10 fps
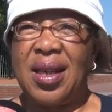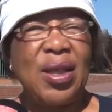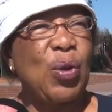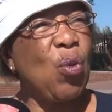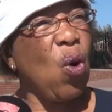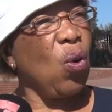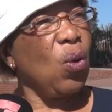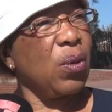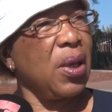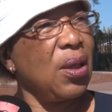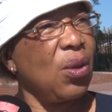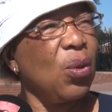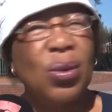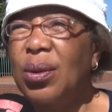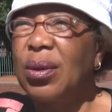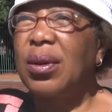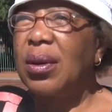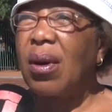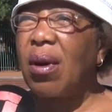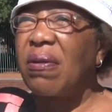they smoke, they do
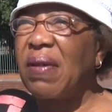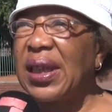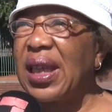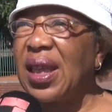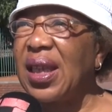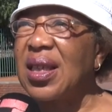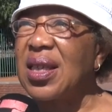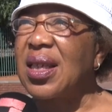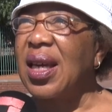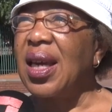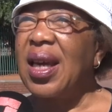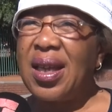all funny things.